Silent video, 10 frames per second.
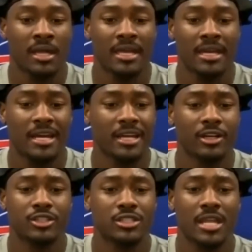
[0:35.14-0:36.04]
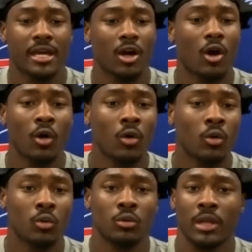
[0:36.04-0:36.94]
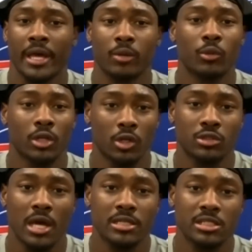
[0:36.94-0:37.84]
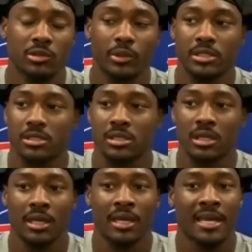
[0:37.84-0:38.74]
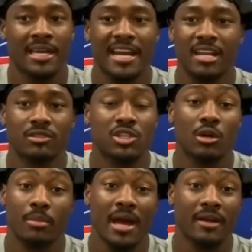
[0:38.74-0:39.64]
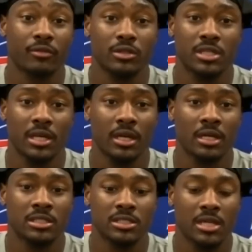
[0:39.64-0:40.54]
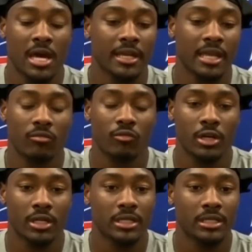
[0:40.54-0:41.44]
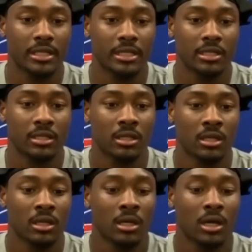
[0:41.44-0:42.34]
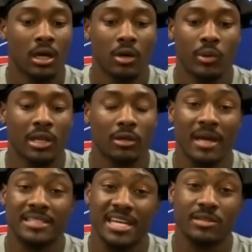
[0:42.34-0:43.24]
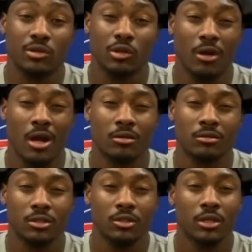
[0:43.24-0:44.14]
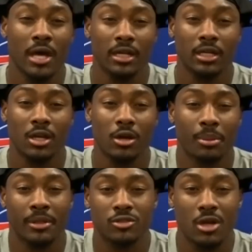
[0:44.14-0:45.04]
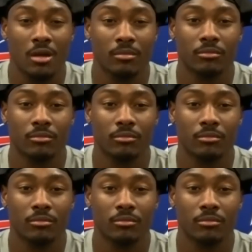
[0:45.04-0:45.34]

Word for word: and I hear just like oh, like one of those kind of situations. And I didn't even turn back for a second. I just kind of kept running, and then uh, when I look back, Teddy's on the ground. You kind of could hear a pin drop